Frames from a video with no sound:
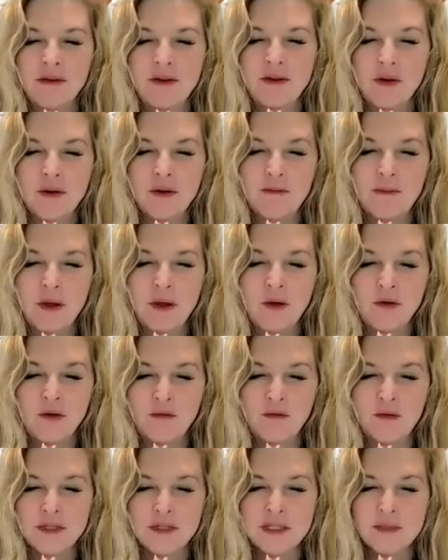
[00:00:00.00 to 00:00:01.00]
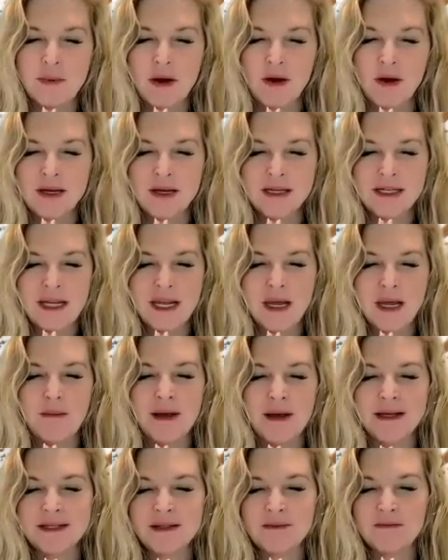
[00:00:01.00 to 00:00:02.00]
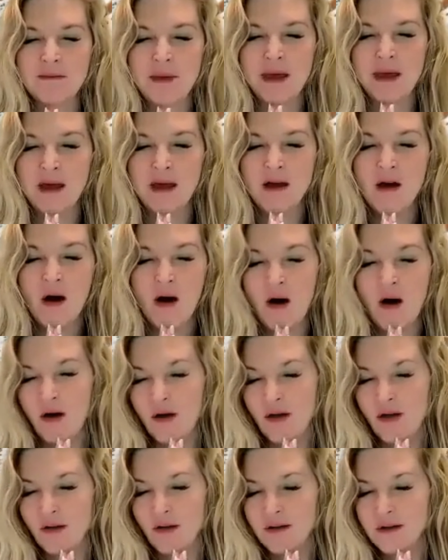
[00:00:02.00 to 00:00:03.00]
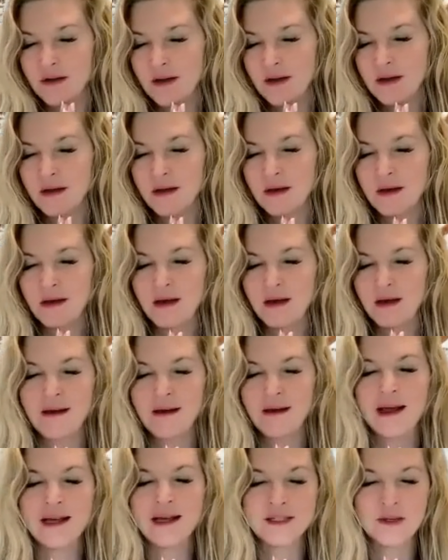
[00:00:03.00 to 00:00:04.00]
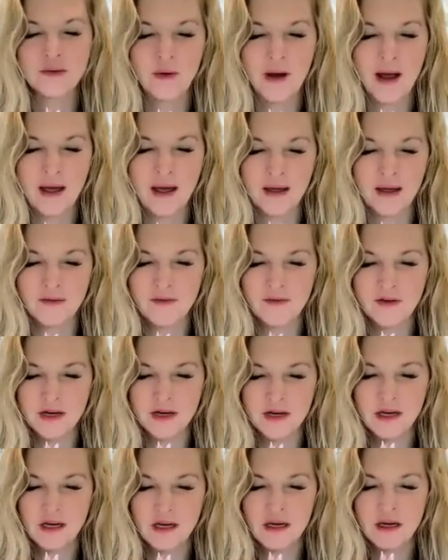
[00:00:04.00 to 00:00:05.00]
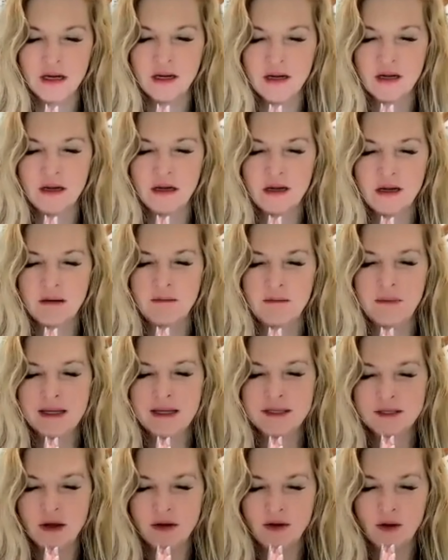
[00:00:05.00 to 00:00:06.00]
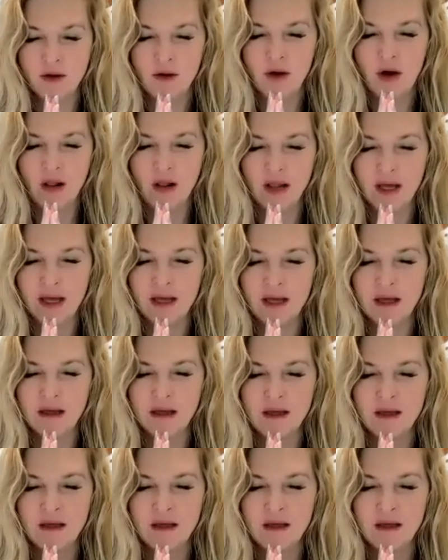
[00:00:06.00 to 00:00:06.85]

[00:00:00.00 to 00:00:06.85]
Your beautiful spirit team is being called and has arrived based on your calling.